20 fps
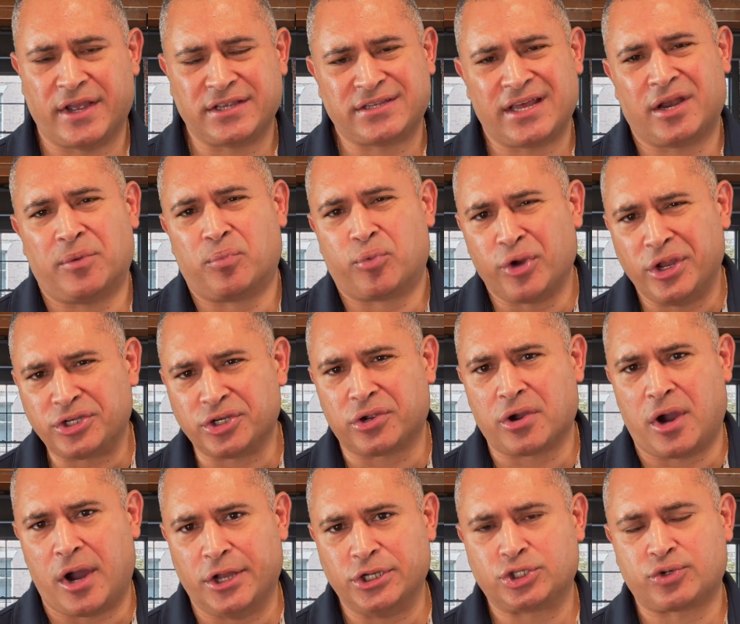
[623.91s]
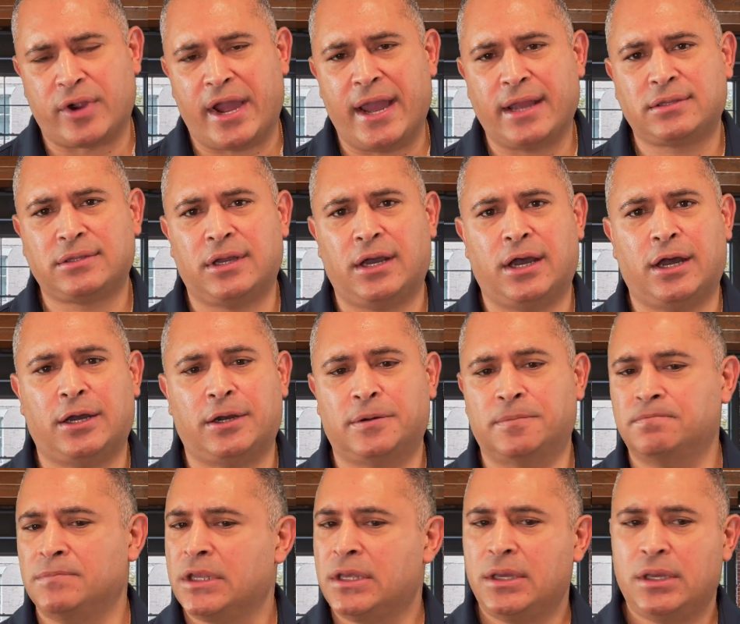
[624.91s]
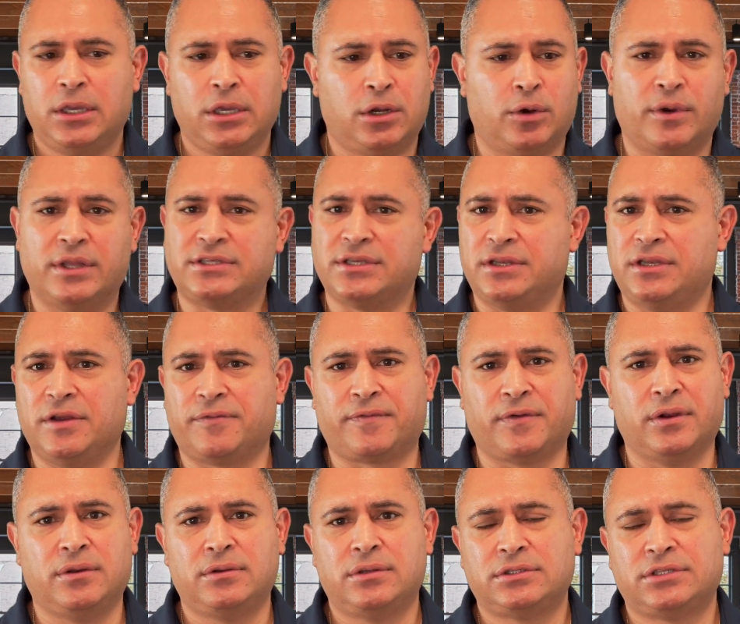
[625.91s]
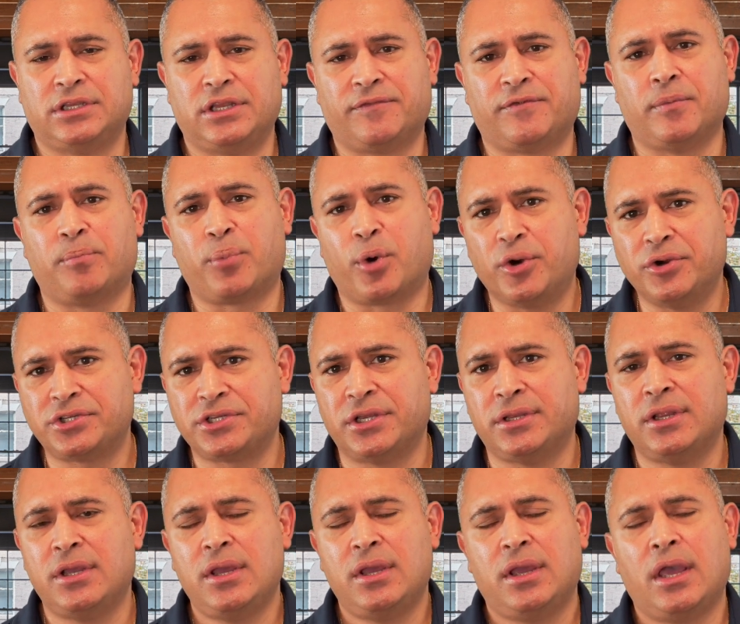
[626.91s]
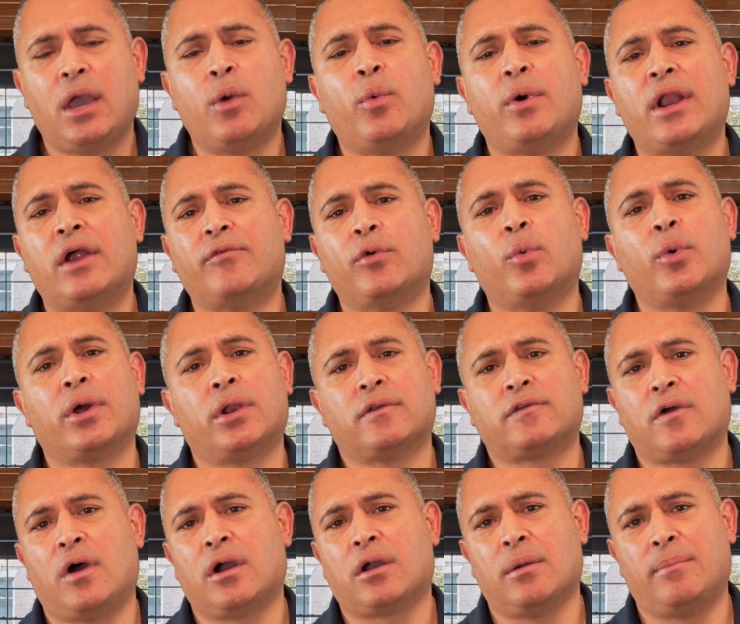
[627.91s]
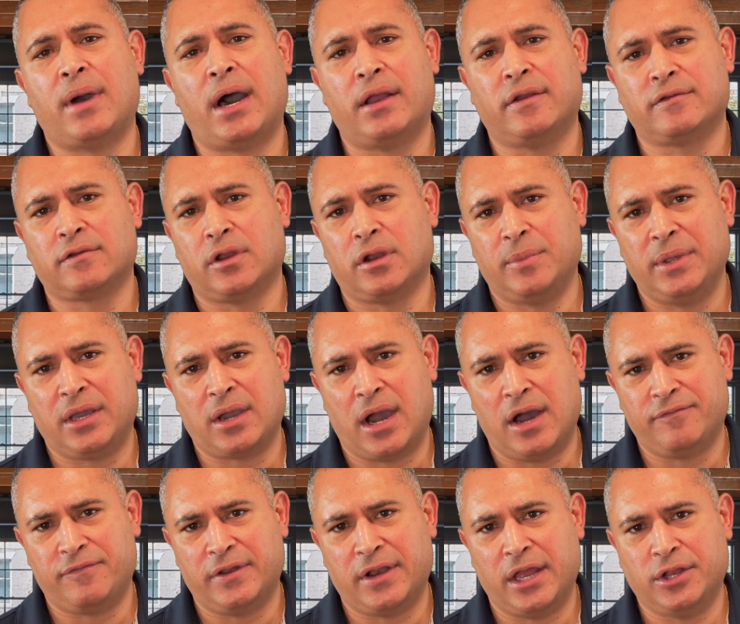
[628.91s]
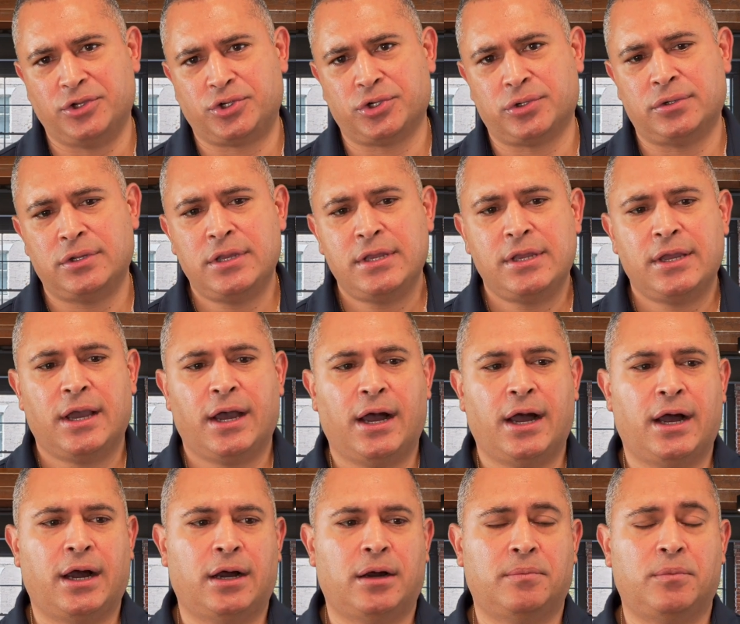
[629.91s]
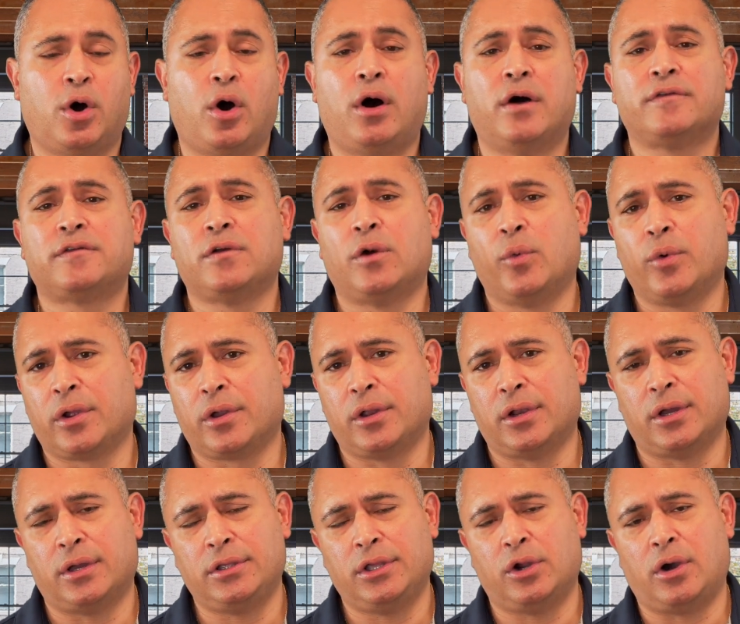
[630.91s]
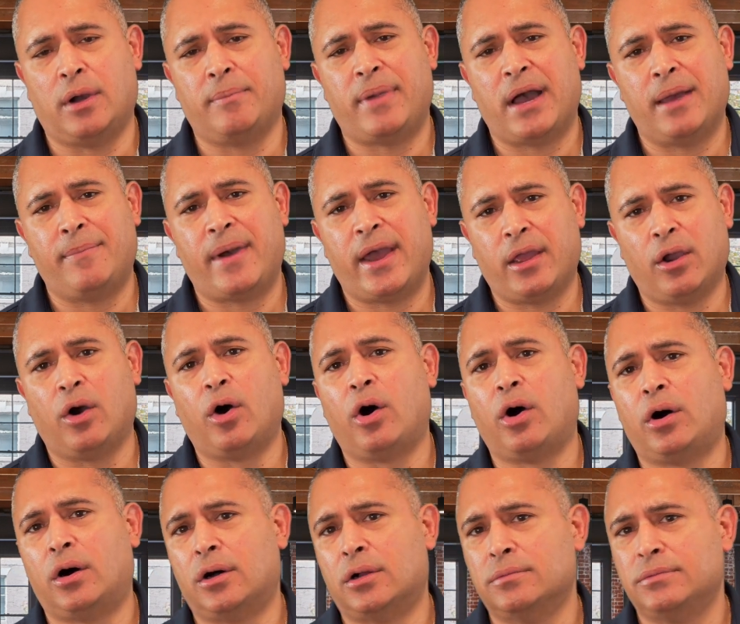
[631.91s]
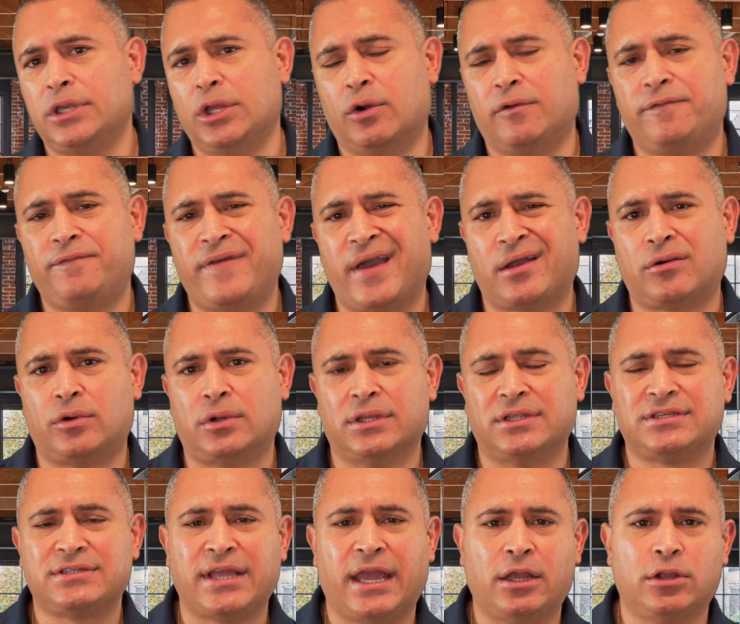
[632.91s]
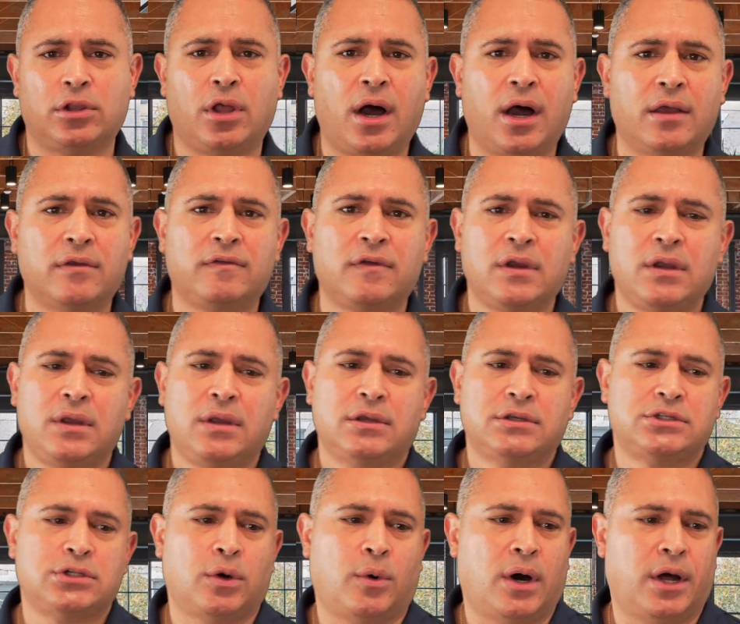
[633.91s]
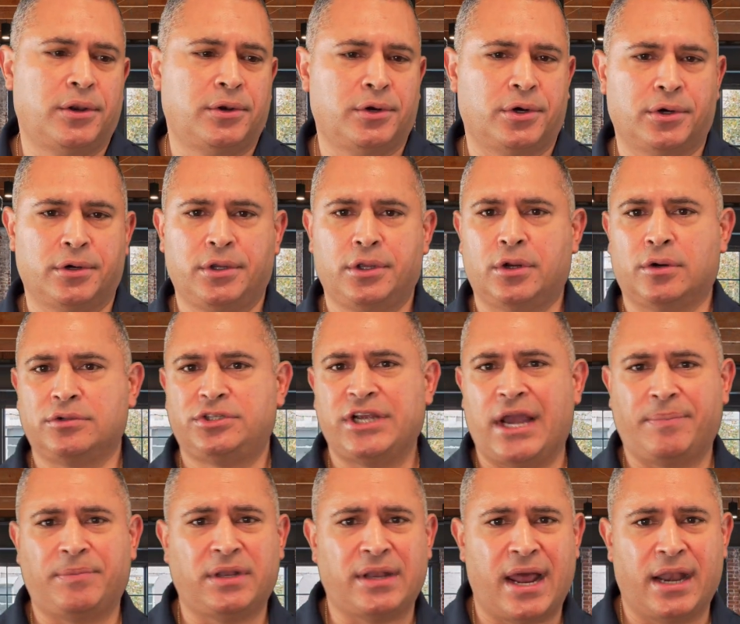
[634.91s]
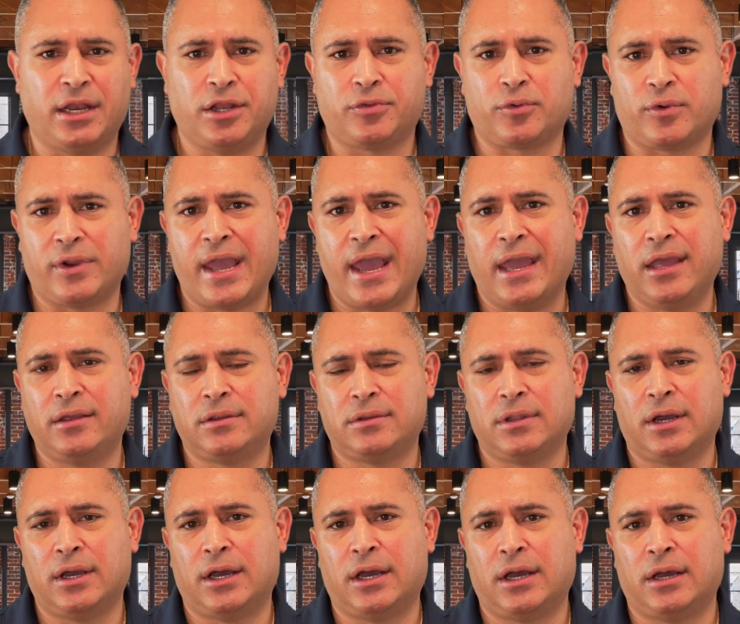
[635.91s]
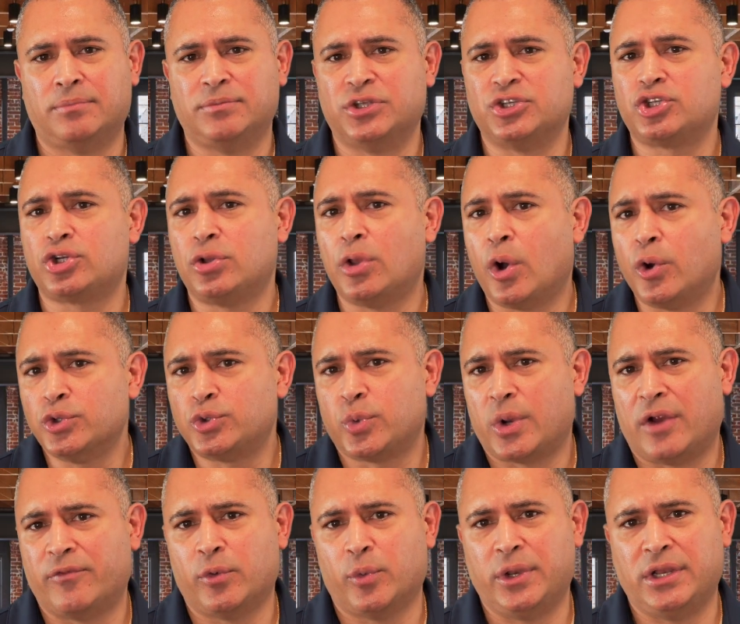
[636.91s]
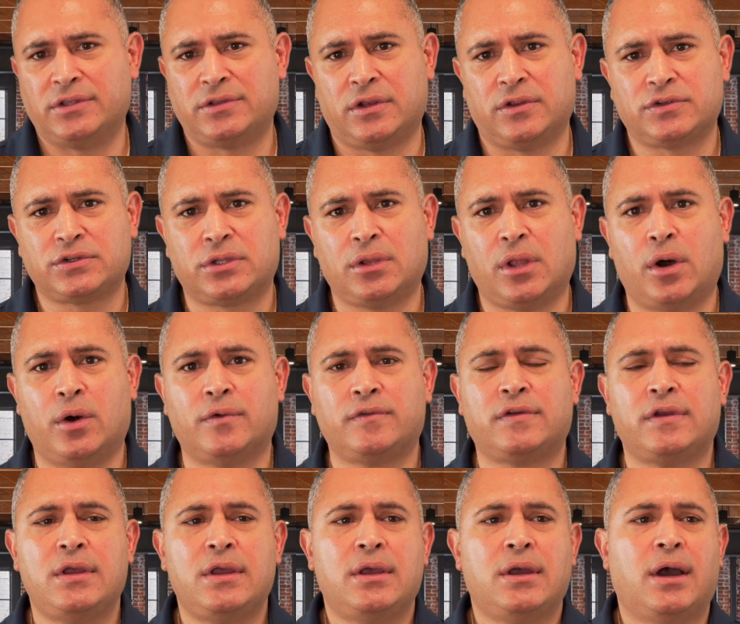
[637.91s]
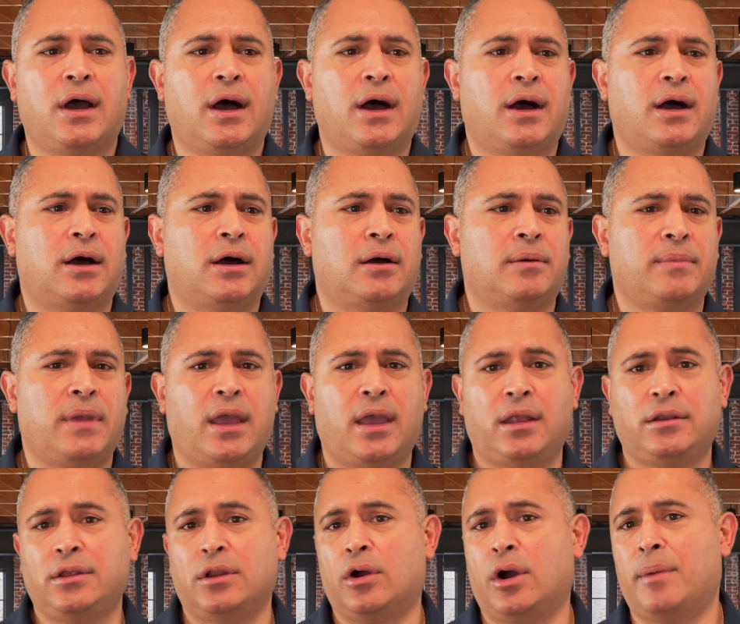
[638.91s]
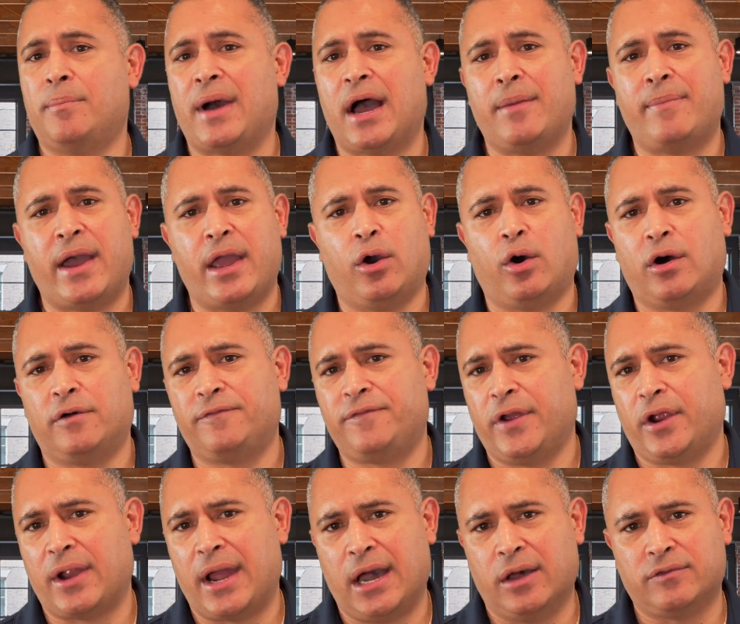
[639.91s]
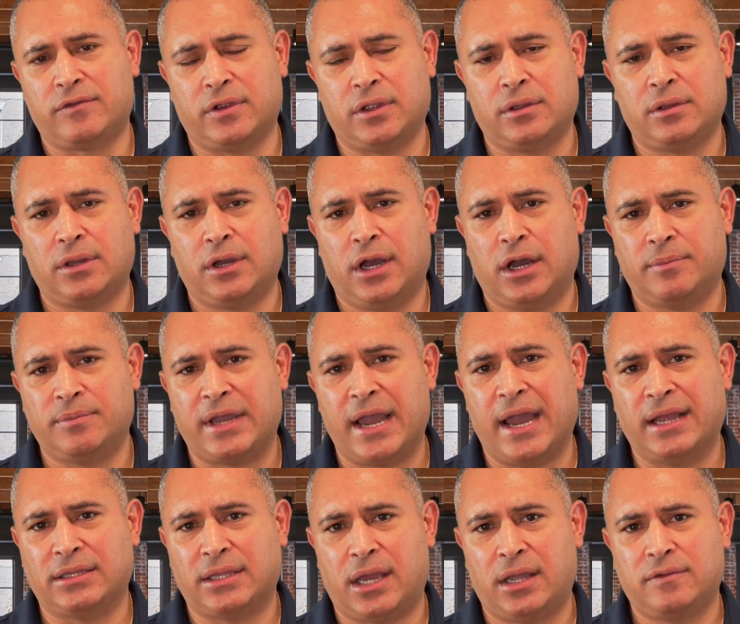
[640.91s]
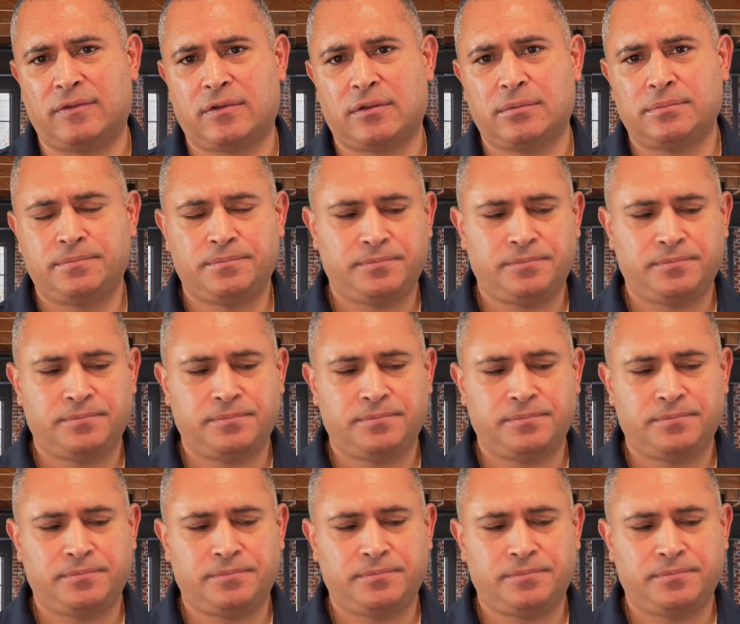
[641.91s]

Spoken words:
It's not a breach of contract. It's a different person, and whatever we're going to talk about is going to be confidential. Also, we're going to, abide by all, federal and state laws. So under, Chapter 93A, disclose whatever we need to disclose, and, abide by all fair housing guidelines.